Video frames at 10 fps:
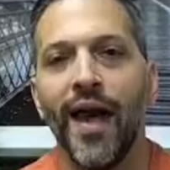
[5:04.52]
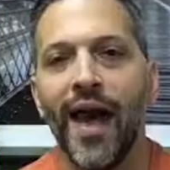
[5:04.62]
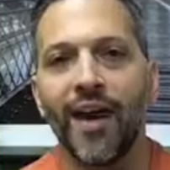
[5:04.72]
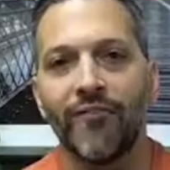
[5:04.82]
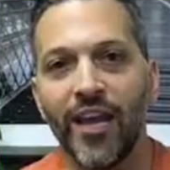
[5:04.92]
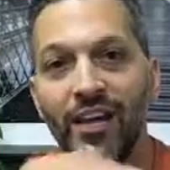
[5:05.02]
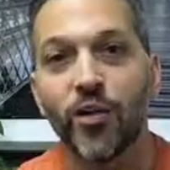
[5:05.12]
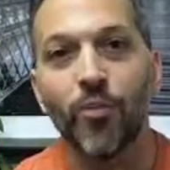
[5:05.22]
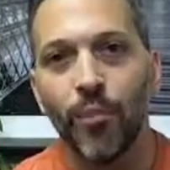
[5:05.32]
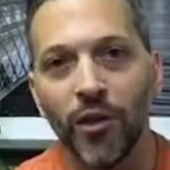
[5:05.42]
to have in
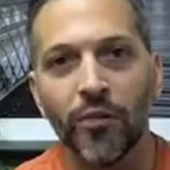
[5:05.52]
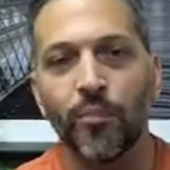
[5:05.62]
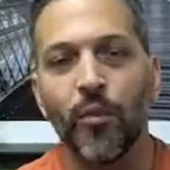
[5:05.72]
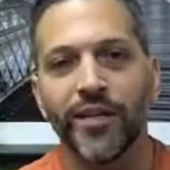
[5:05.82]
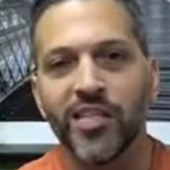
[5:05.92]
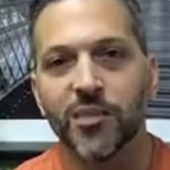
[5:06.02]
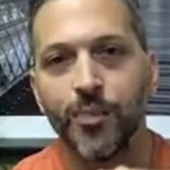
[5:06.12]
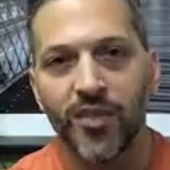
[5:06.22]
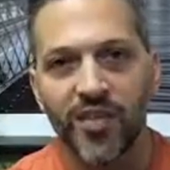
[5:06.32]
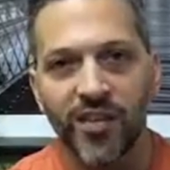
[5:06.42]
your bullet points
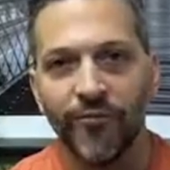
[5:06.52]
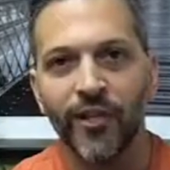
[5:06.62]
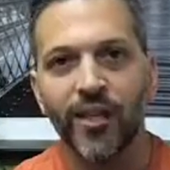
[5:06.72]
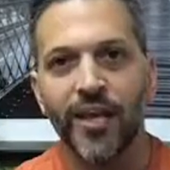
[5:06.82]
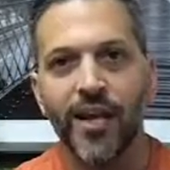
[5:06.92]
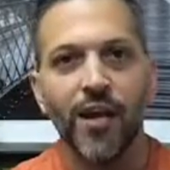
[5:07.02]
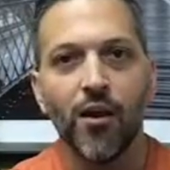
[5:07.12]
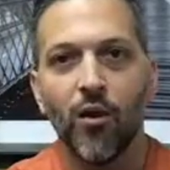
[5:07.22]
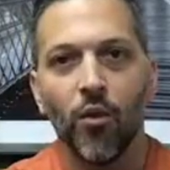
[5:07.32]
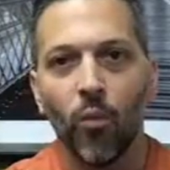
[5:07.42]
specifically
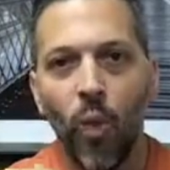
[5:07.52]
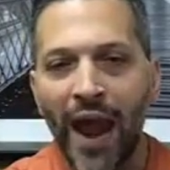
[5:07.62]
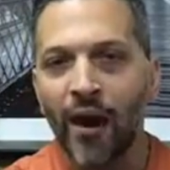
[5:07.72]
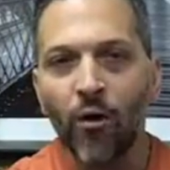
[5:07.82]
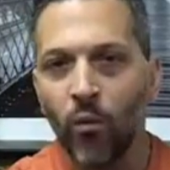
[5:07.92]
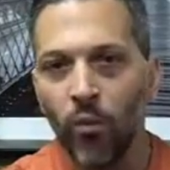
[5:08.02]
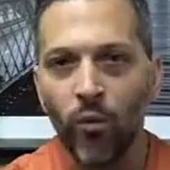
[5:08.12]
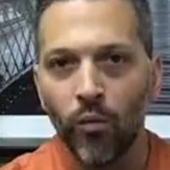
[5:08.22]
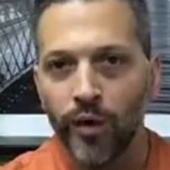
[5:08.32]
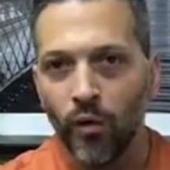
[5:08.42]
where,
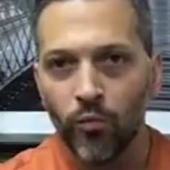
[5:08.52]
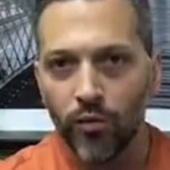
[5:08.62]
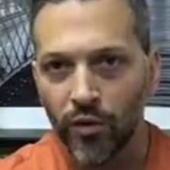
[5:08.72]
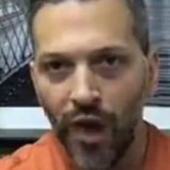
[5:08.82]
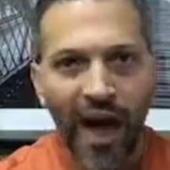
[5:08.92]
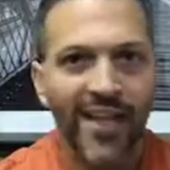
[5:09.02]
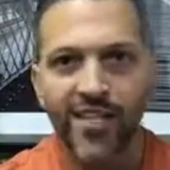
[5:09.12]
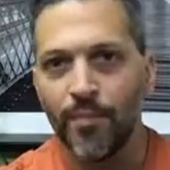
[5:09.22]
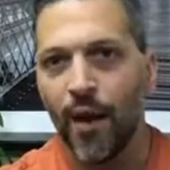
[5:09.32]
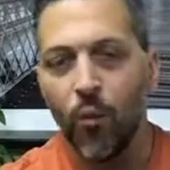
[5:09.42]

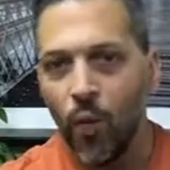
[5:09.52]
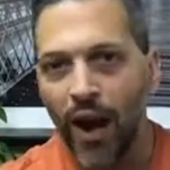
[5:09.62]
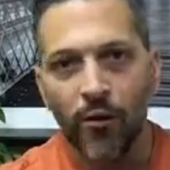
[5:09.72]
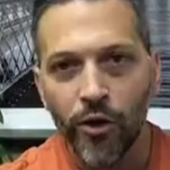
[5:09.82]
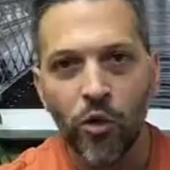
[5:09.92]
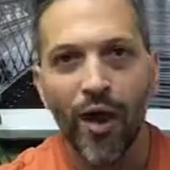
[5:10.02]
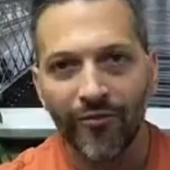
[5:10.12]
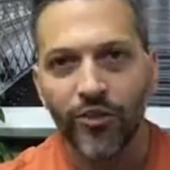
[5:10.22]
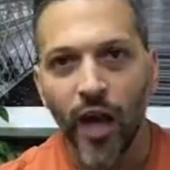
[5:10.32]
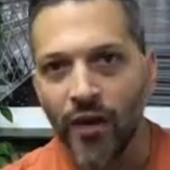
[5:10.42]
lines about where you
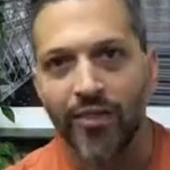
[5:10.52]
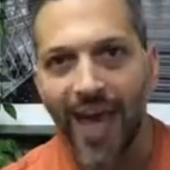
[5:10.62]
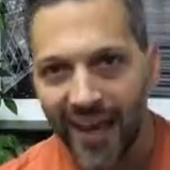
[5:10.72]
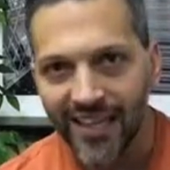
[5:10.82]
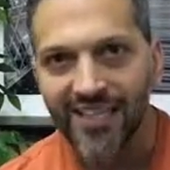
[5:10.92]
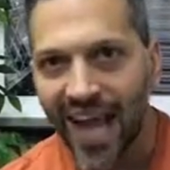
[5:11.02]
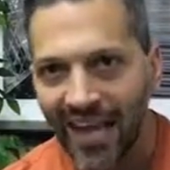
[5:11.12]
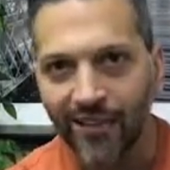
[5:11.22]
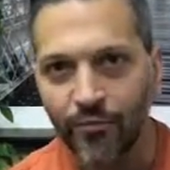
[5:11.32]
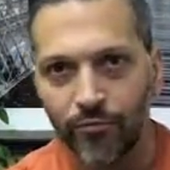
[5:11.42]
have done that
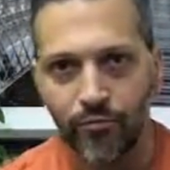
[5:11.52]
exact